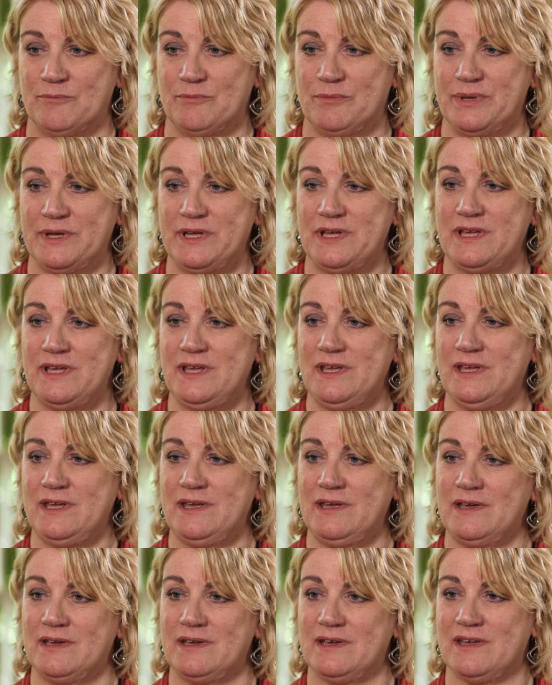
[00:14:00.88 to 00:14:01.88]

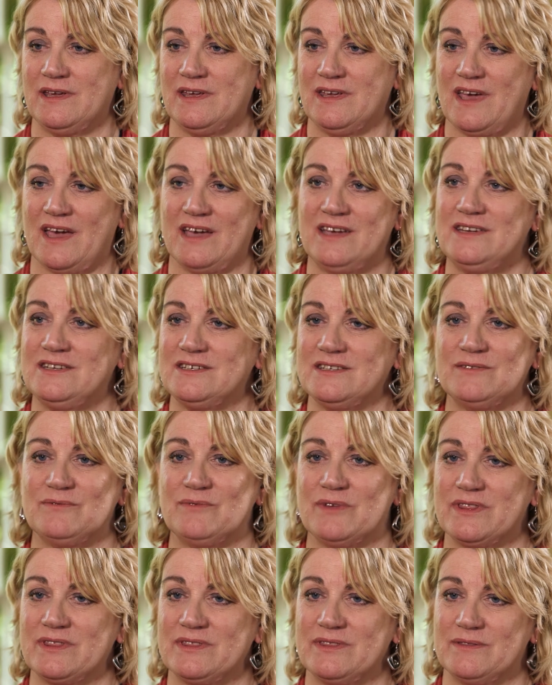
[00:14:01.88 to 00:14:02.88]
Be engaging
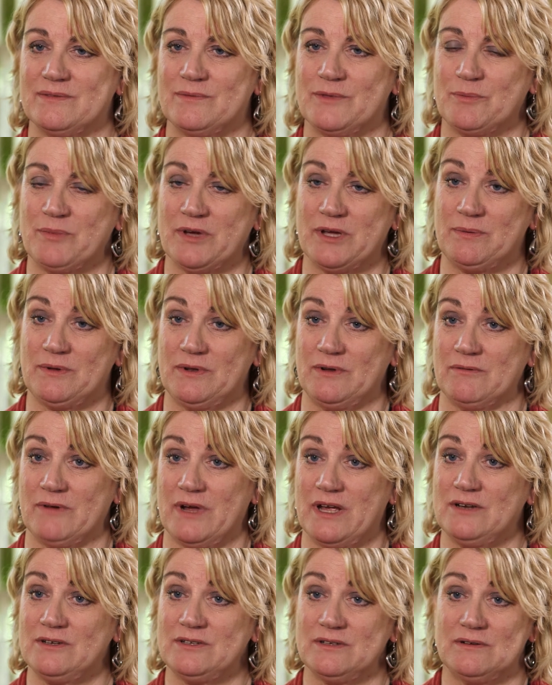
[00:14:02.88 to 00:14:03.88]
with the people
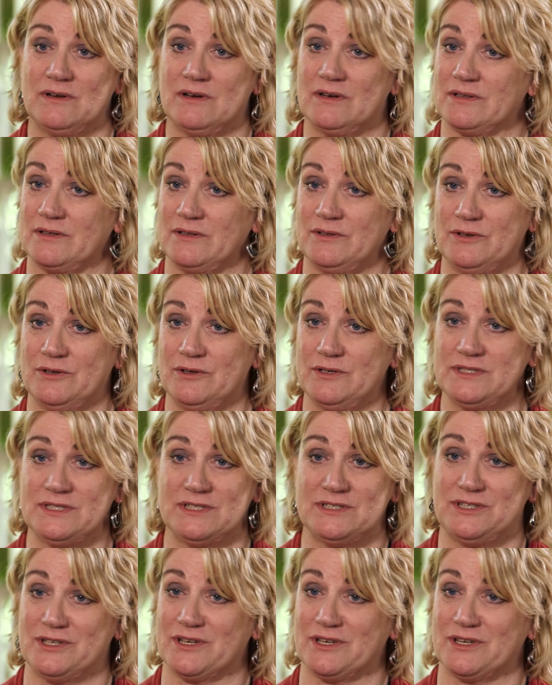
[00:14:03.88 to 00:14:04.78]
around you, like the nurses.